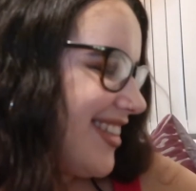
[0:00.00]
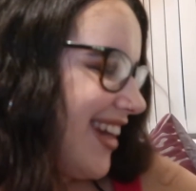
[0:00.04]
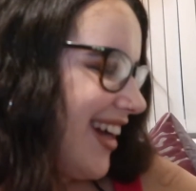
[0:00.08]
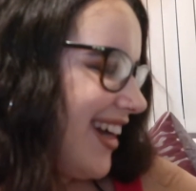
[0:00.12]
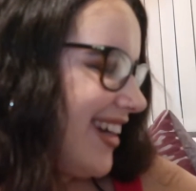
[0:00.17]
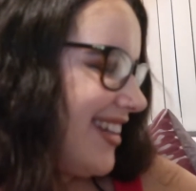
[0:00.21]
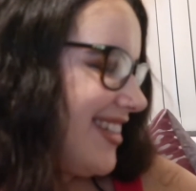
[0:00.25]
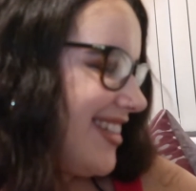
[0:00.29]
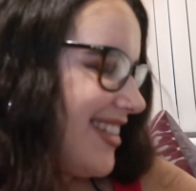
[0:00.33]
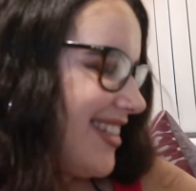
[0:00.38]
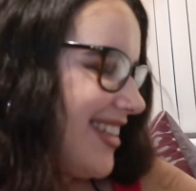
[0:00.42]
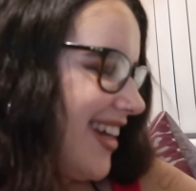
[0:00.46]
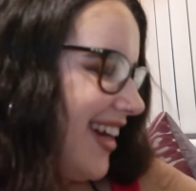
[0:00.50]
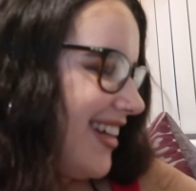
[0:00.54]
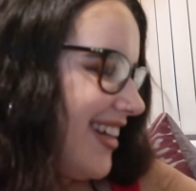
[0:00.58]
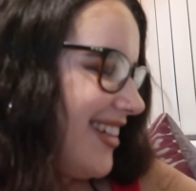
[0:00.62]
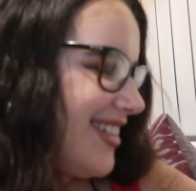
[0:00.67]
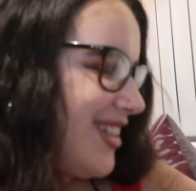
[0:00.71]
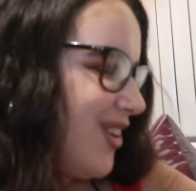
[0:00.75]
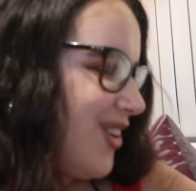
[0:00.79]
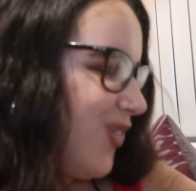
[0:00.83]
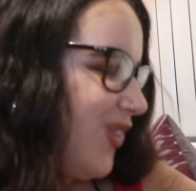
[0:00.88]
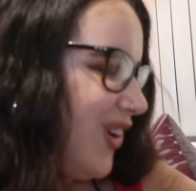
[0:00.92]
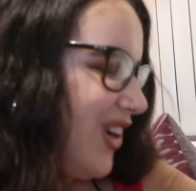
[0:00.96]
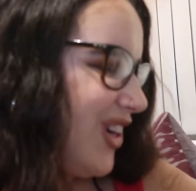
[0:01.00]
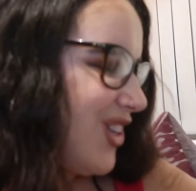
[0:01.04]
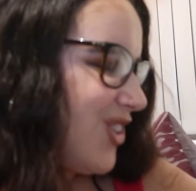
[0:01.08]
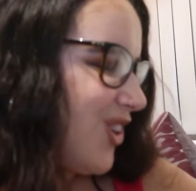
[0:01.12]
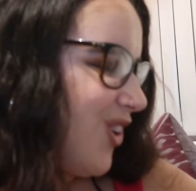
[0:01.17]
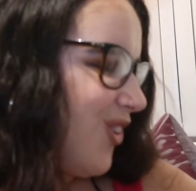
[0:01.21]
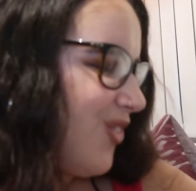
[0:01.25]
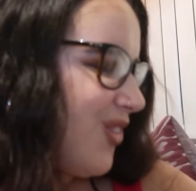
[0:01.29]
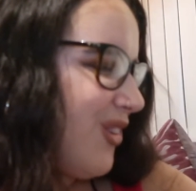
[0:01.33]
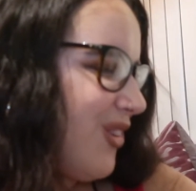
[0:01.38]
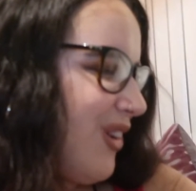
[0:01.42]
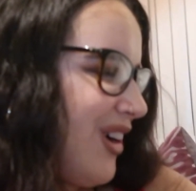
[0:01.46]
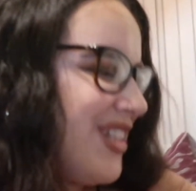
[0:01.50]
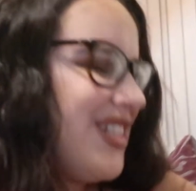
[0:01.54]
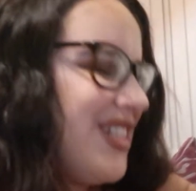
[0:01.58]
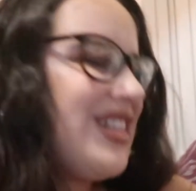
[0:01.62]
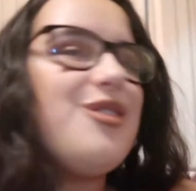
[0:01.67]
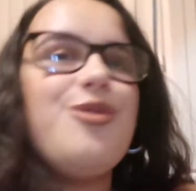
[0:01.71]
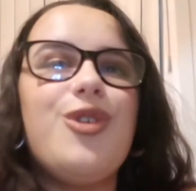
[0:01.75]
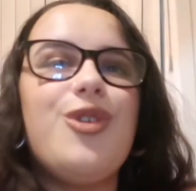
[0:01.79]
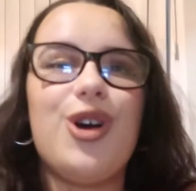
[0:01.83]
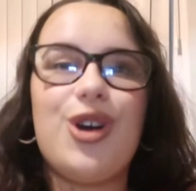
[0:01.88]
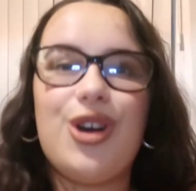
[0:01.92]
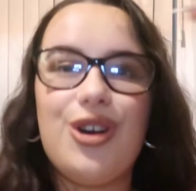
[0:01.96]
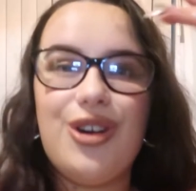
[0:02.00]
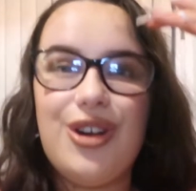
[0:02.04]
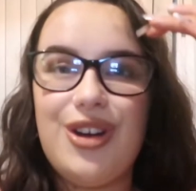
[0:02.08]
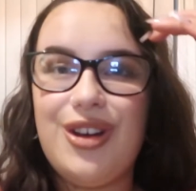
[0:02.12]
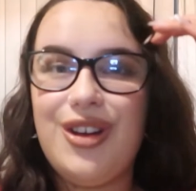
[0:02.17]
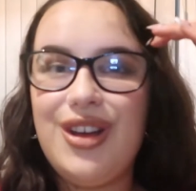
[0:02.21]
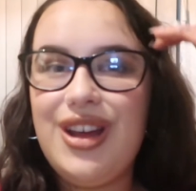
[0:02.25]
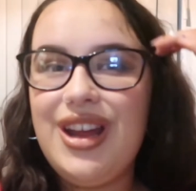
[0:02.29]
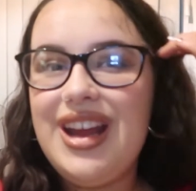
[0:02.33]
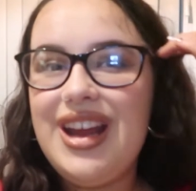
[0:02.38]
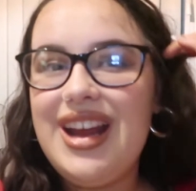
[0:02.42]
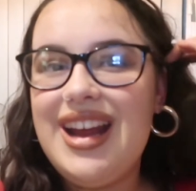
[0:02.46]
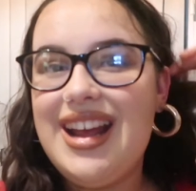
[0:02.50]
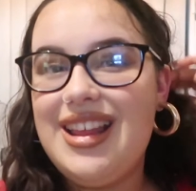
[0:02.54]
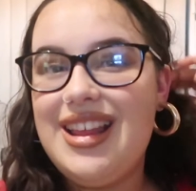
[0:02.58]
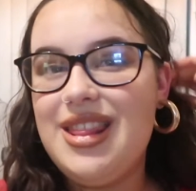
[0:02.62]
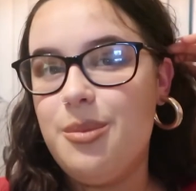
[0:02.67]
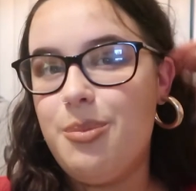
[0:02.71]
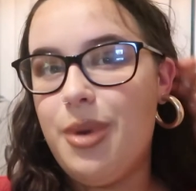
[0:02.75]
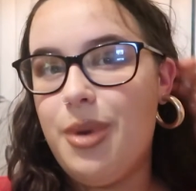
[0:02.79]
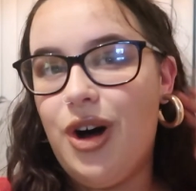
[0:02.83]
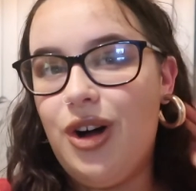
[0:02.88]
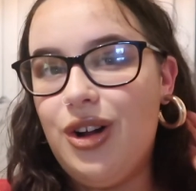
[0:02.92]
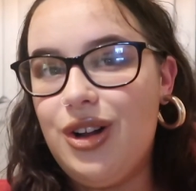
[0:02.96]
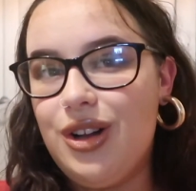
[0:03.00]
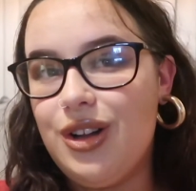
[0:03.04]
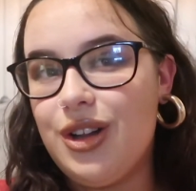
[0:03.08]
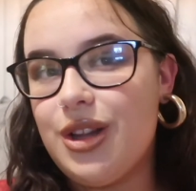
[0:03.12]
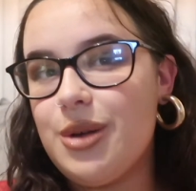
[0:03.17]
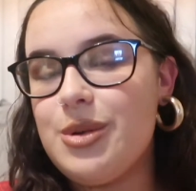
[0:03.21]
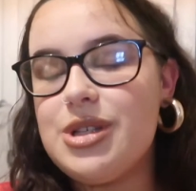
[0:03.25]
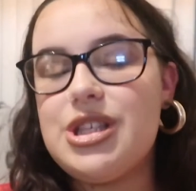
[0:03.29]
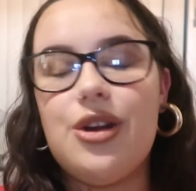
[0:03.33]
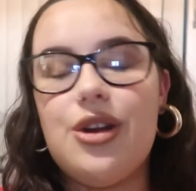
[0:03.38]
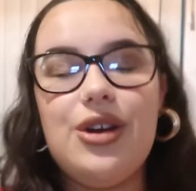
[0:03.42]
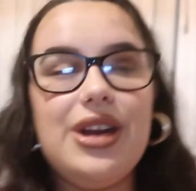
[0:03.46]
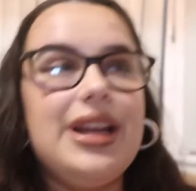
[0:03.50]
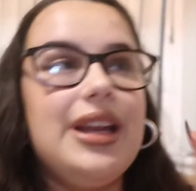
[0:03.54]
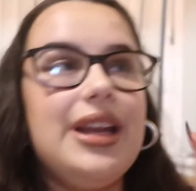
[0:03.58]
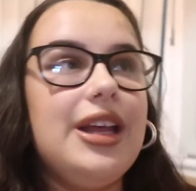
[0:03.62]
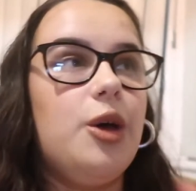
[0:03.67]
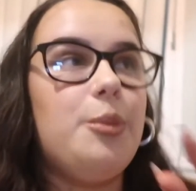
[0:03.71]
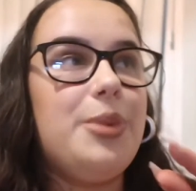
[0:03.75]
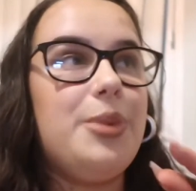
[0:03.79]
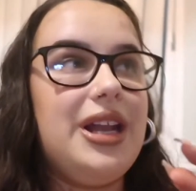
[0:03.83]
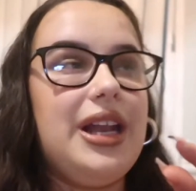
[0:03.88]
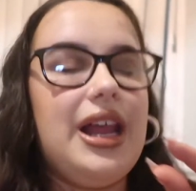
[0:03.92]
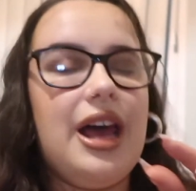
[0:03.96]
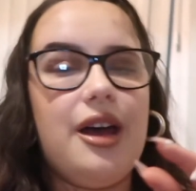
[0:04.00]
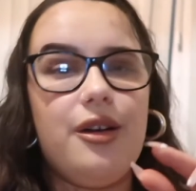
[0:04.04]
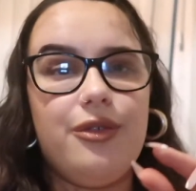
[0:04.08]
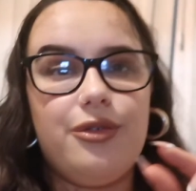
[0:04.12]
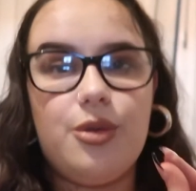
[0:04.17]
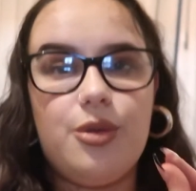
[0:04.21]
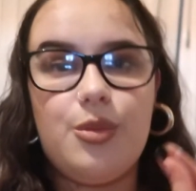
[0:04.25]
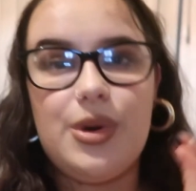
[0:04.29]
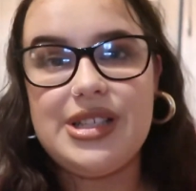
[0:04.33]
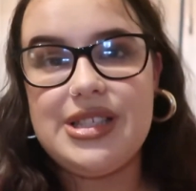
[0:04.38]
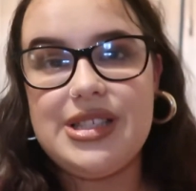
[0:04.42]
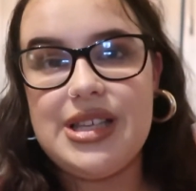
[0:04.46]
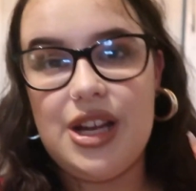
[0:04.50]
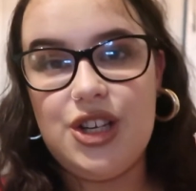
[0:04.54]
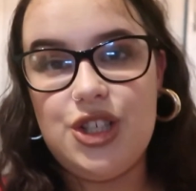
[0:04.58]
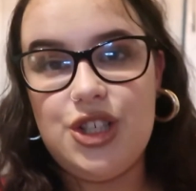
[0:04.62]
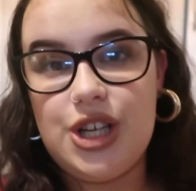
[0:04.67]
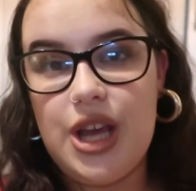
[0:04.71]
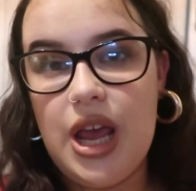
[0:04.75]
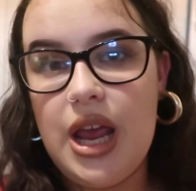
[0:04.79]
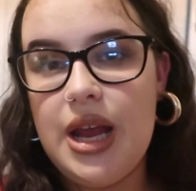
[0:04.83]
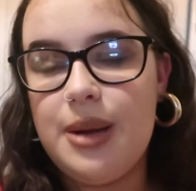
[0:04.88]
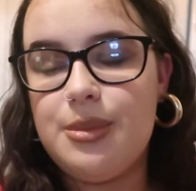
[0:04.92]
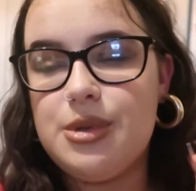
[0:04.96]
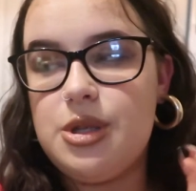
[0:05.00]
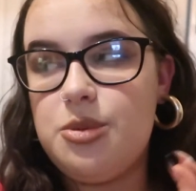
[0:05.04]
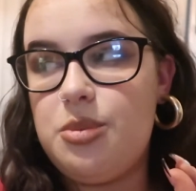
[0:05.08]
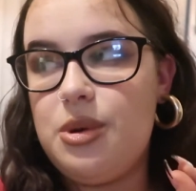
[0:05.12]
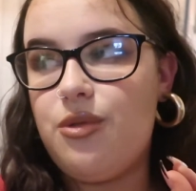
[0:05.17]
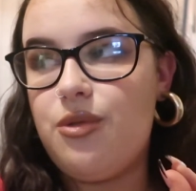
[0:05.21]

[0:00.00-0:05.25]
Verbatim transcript: I decided to finish off the rest of the vodka in the bottle. There was only a little bit left from when Sancha came to be